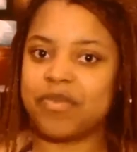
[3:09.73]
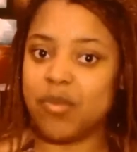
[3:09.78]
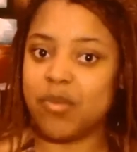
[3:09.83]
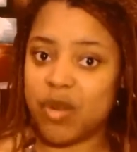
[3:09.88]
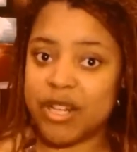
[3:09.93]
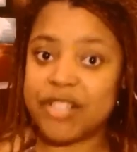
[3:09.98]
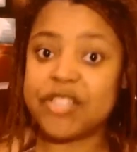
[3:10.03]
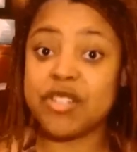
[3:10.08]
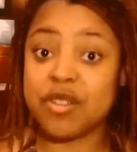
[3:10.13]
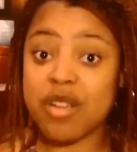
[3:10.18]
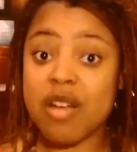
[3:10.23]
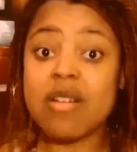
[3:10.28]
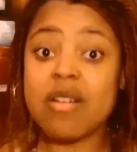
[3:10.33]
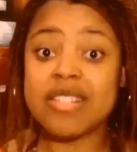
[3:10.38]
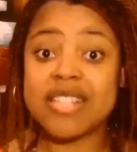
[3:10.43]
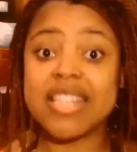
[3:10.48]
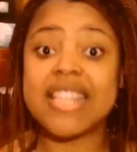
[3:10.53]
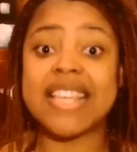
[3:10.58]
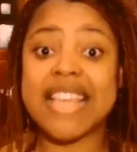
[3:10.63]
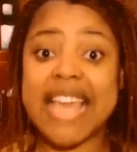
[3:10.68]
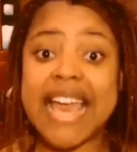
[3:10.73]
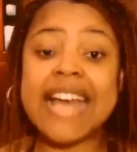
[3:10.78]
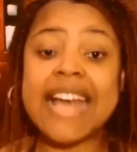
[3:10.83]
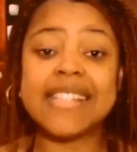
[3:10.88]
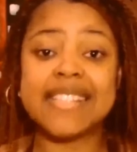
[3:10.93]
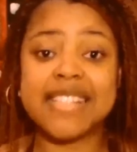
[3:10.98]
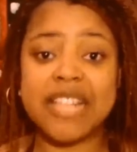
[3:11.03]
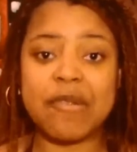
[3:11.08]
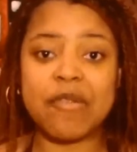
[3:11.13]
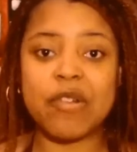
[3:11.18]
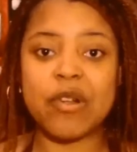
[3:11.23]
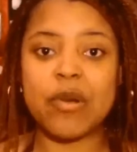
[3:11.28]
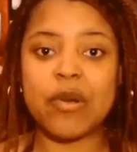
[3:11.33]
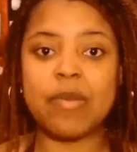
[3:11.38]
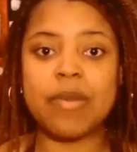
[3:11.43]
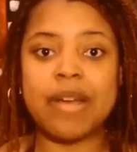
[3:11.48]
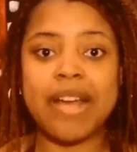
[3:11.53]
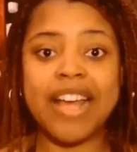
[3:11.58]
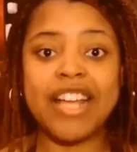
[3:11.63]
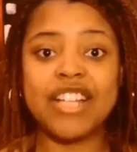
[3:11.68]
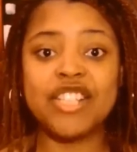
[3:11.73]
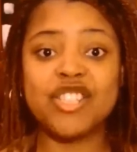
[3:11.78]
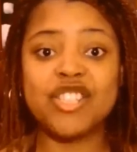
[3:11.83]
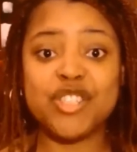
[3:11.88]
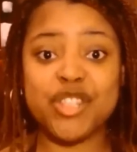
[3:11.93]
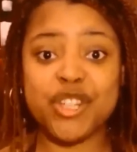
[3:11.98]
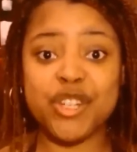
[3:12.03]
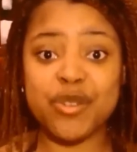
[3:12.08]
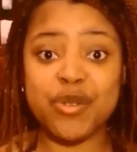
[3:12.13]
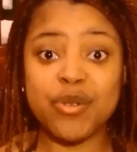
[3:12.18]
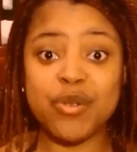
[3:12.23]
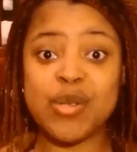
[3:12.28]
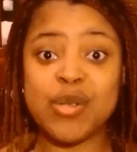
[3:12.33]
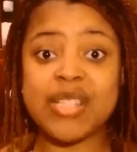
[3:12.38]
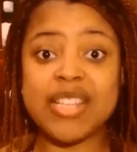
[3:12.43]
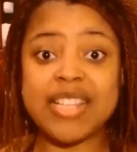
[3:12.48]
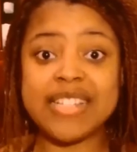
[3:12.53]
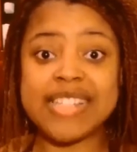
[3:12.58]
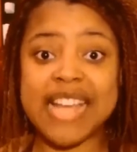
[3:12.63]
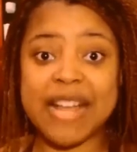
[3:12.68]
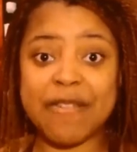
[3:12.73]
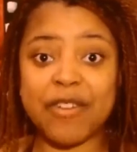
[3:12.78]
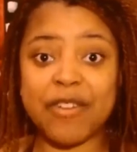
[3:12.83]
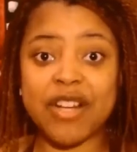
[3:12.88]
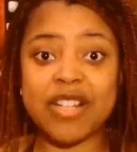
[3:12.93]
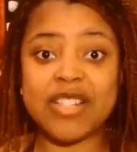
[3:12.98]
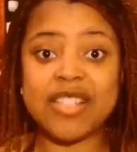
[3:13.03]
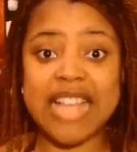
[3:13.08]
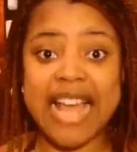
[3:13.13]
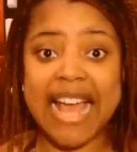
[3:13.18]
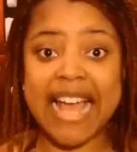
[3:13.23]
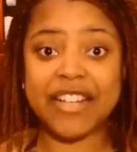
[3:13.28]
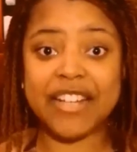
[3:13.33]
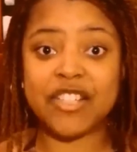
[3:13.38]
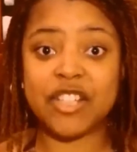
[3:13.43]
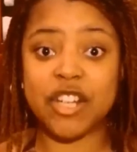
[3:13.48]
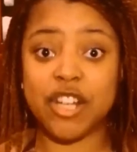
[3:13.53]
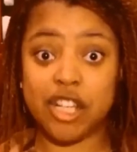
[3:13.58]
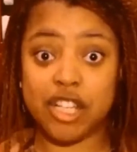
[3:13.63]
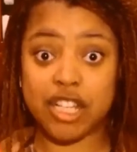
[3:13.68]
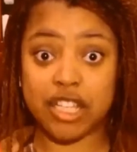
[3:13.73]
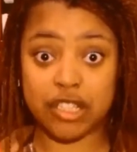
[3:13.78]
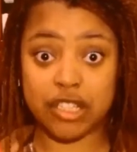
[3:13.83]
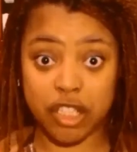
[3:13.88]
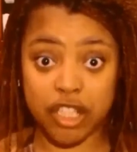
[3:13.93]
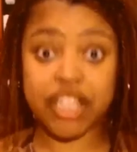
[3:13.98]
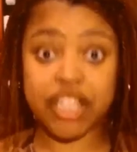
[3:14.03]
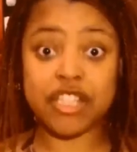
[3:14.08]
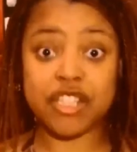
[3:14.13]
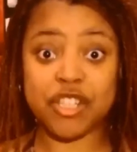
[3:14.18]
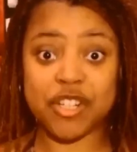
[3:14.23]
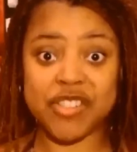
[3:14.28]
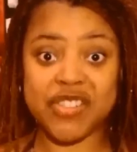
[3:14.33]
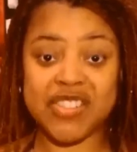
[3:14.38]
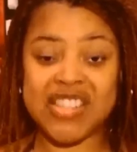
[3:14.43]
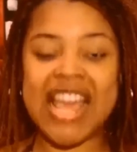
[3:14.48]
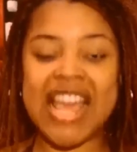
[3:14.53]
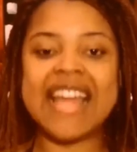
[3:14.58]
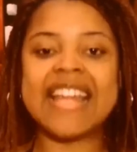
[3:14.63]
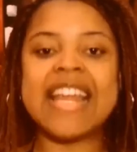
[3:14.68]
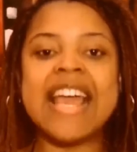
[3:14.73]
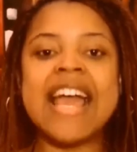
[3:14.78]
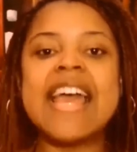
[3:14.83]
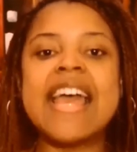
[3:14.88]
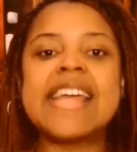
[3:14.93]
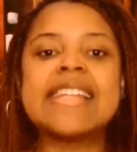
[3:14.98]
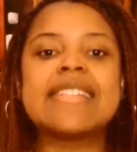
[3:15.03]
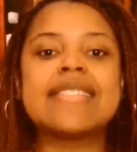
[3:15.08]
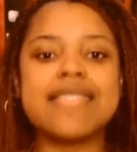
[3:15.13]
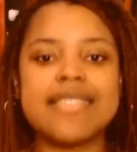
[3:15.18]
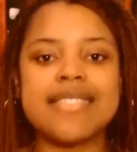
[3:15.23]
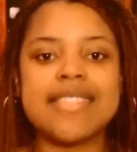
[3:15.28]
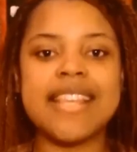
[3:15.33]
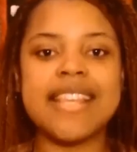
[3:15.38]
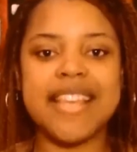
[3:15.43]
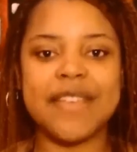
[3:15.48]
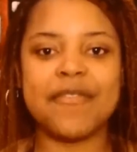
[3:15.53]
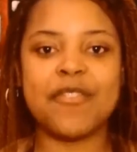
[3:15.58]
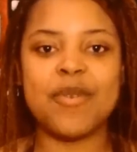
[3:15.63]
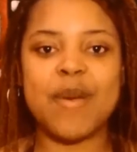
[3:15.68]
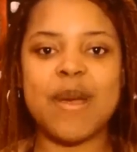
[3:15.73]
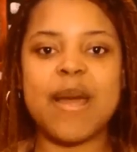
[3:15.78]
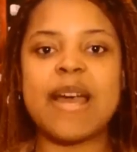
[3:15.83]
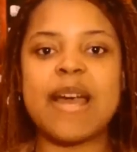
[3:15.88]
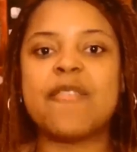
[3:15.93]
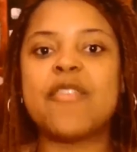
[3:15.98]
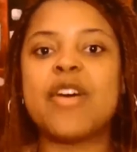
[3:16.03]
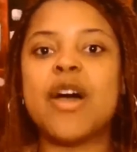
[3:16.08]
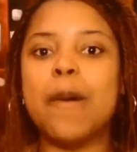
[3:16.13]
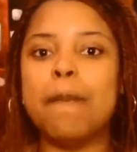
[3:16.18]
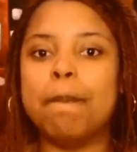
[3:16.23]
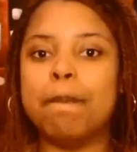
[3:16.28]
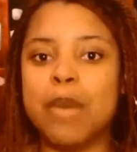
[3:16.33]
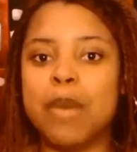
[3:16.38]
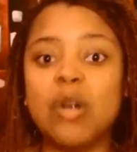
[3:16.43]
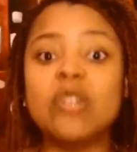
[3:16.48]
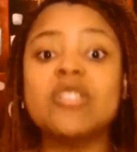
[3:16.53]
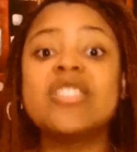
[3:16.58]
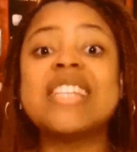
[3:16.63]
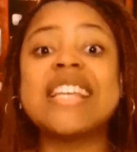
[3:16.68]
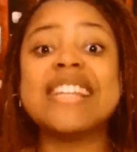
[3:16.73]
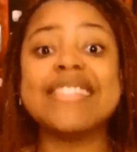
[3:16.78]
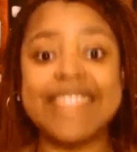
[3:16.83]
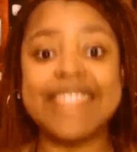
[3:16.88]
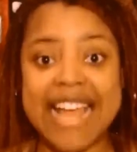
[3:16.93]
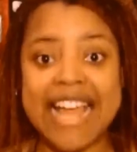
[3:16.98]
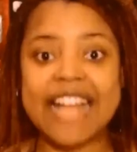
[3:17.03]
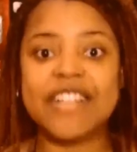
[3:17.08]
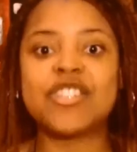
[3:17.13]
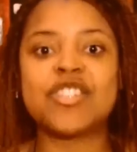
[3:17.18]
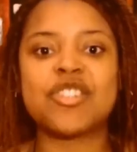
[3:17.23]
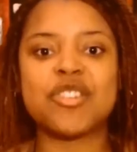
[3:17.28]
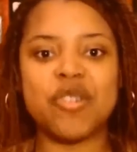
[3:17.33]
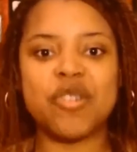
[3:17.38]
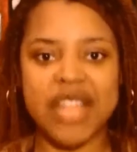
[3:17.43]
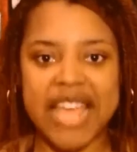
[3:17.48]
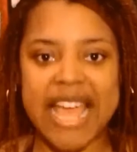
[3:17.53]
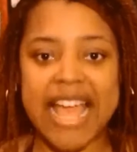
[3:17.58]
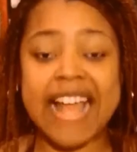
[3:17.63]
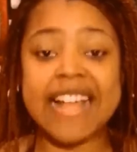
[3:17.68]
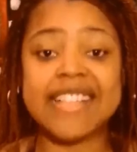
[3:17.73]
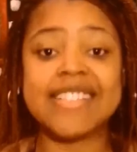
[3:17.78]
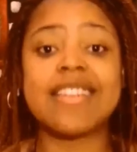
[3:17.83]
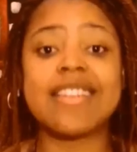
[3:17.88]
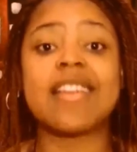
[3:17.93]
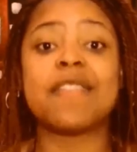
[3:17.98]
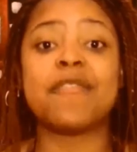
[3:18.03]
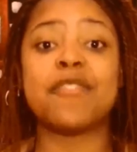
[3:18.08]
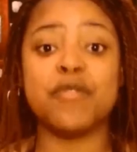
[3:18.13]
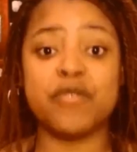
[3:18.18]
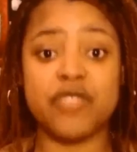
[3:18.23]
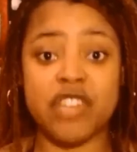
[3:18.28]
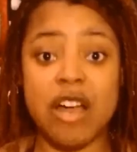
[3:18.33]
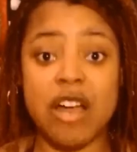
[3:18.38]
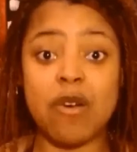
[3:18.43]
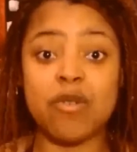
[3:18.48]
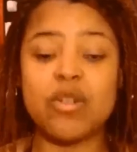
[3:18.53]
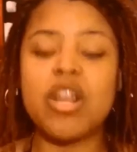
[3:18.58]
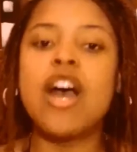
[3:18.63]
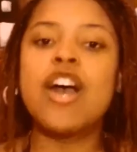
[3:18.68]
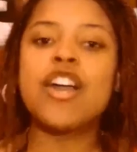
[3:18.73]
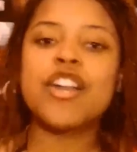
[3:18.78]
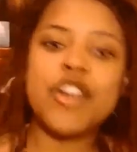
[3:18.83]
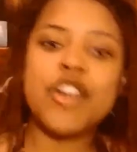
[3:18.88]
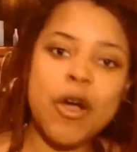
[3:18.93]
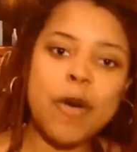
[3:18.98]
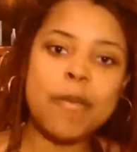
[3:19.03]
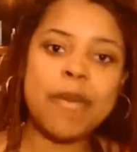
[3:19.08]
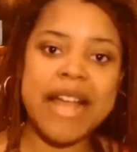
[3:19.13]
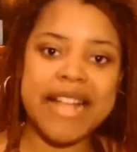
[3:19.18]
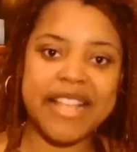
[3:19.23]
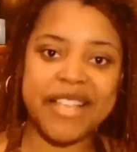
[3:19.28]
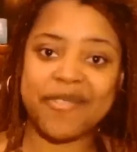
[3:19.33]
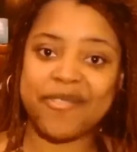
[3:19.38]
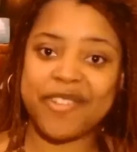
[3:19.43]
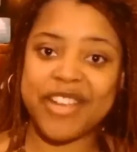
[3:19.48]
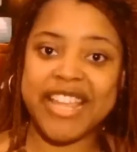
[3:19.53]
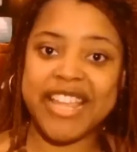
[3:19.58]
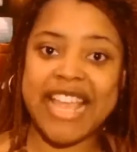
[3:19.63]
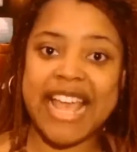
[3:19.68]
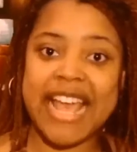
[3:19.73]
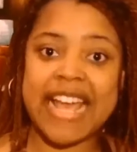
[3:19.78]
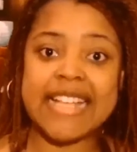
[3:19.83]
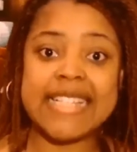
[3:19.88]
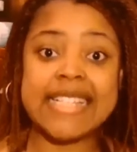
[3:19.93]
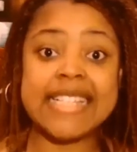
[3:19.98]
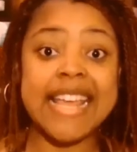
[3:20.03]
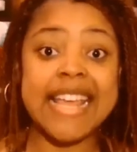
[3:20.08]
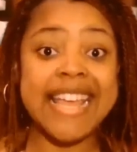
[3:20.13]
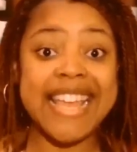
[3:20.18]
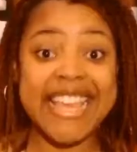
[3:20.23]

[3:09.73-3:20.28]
Once you go into the casting room, choose diverse actors. Look at your set and see if you have a multinational cast, and if you don't, go back and recast.